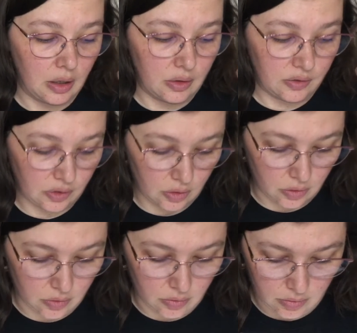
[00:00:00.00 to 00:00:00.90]

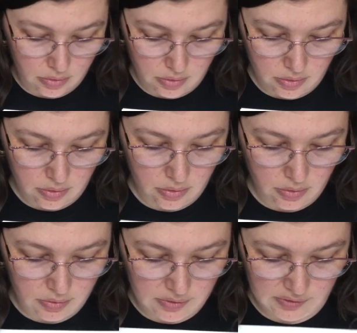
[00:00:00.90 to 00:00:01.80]
So
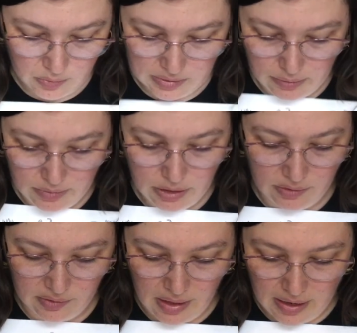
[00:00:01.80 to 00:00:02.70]
this one down here
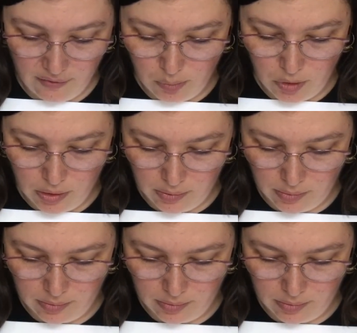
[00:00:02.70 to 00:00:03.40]
is live birth.